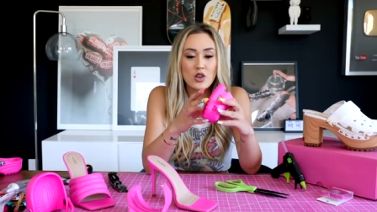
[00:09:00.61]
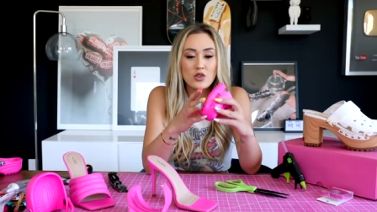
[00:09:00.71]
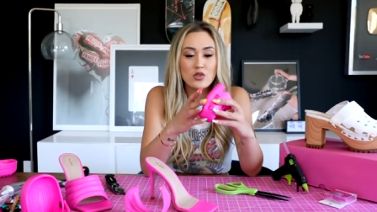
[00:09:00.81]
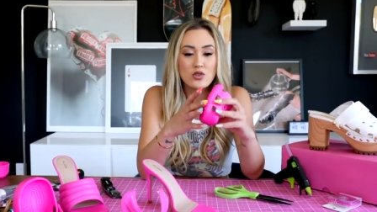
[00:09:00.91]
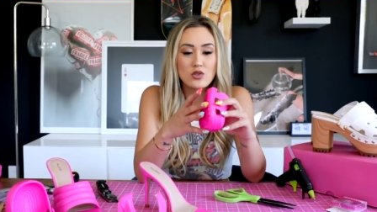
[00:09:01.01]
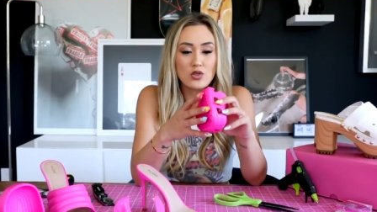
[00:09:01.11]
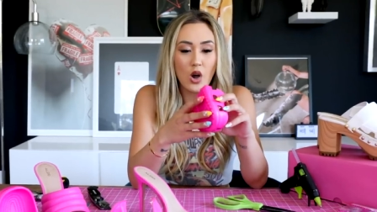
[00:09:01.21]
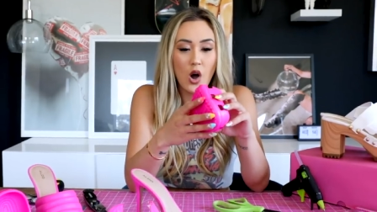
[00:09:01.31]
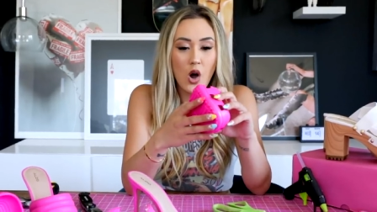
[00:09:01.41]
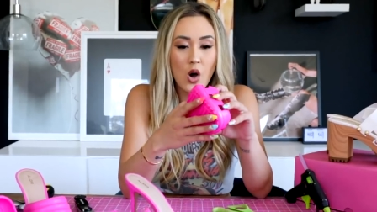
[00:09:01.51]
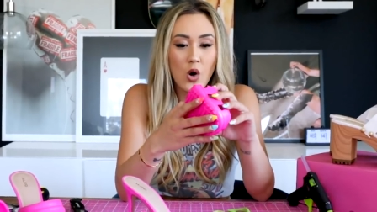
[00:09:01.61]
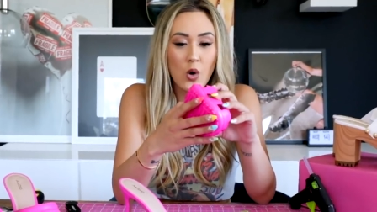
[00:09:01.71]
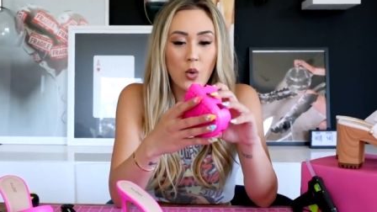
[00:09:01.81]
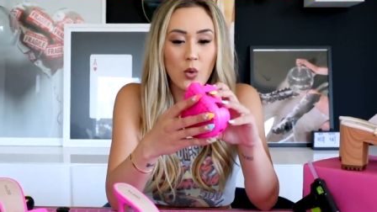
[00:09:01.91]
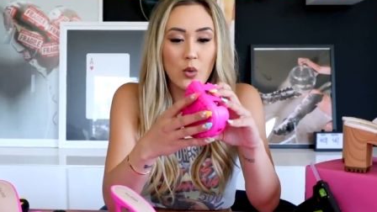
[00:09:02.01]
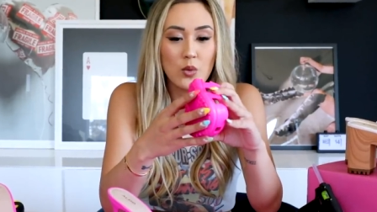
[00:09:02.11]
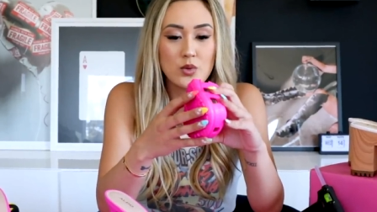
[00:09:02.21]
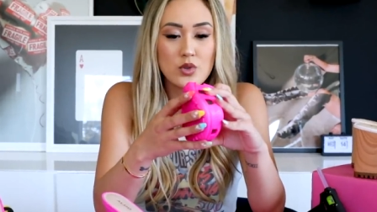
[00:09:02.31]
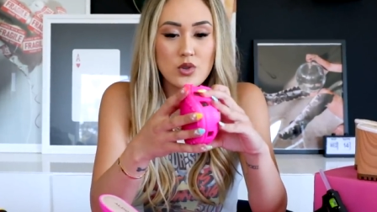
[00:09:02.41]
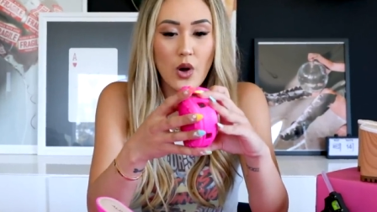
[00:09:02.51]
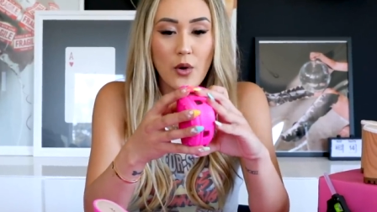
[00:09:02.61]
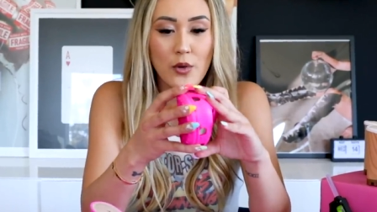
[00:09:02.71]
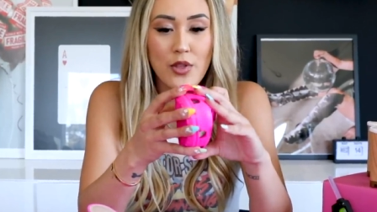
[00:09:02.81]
so, so